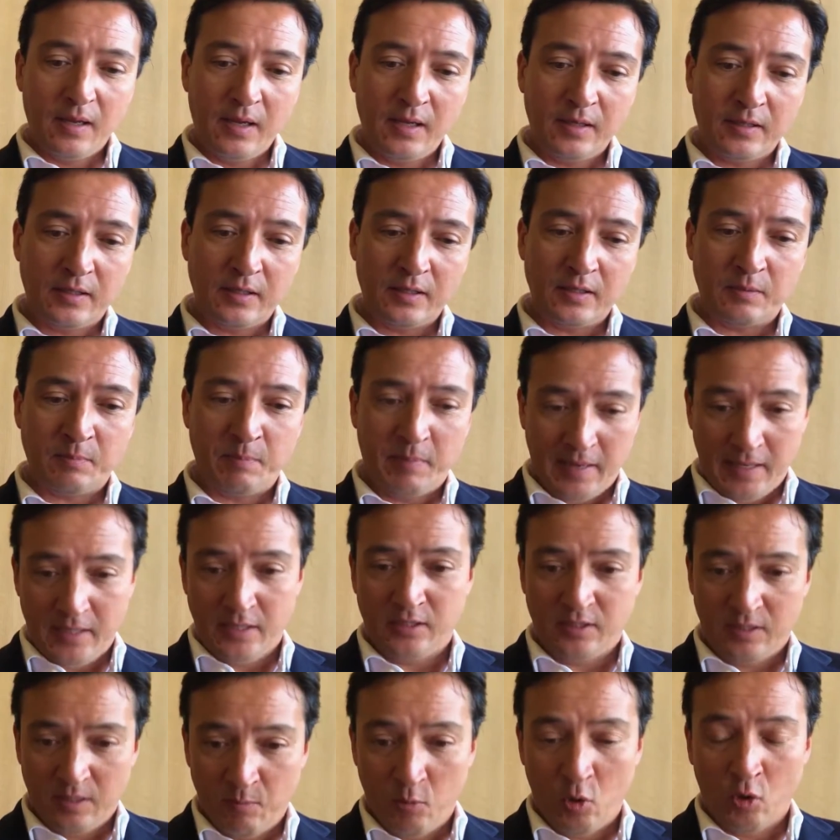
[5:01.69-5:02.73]
It is
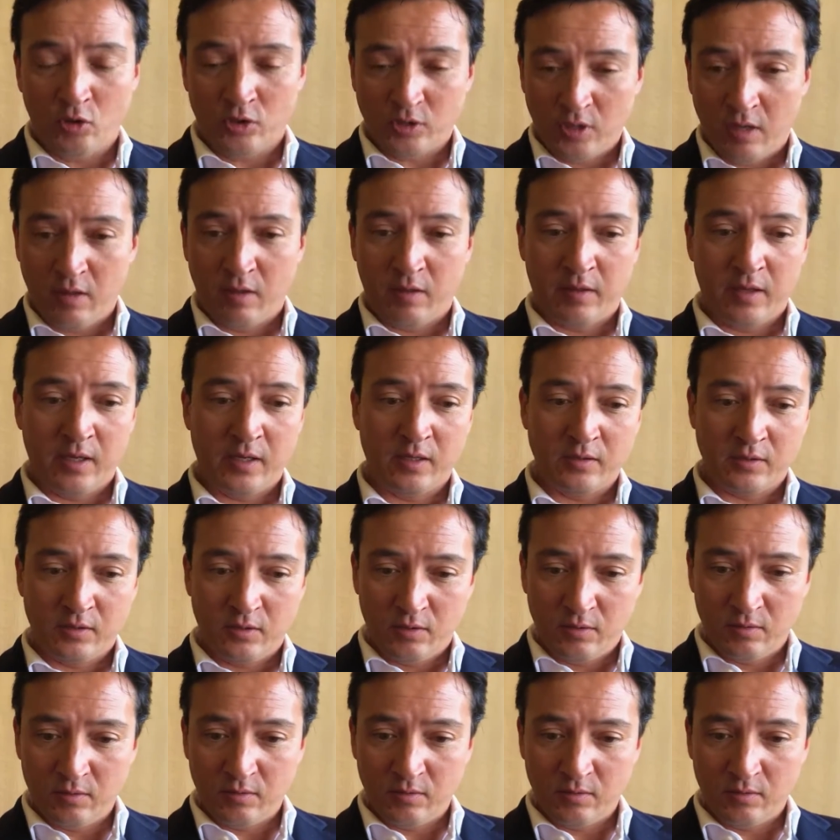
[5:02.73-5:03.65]
based, amongst other things,